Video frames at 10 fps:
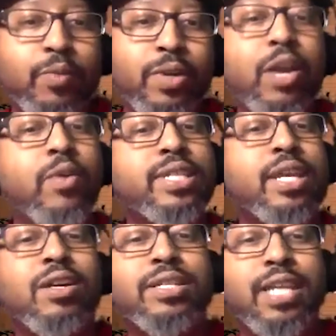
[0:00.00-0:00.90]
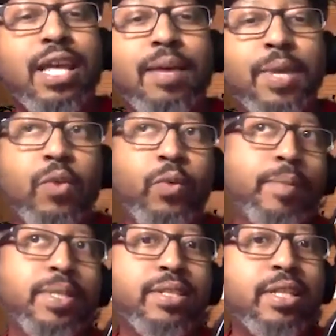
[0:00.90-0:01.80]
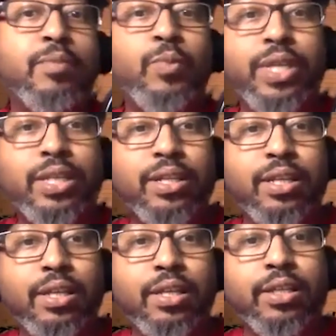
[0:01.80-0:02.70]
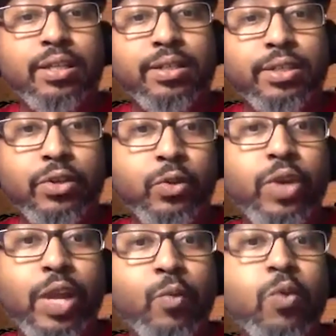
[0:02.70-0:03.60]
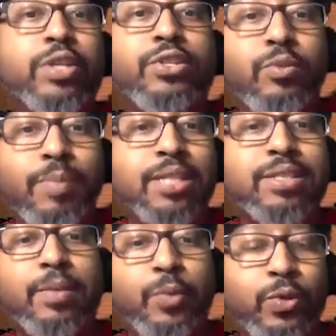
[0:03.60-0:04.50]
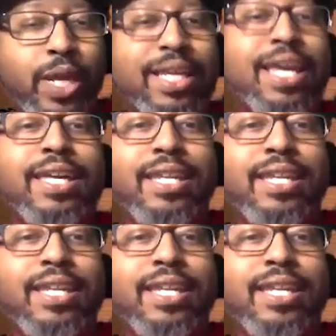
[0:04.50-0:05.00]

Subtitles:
They always say all the time, women sleep with, who they want to. Men sleep with who they can.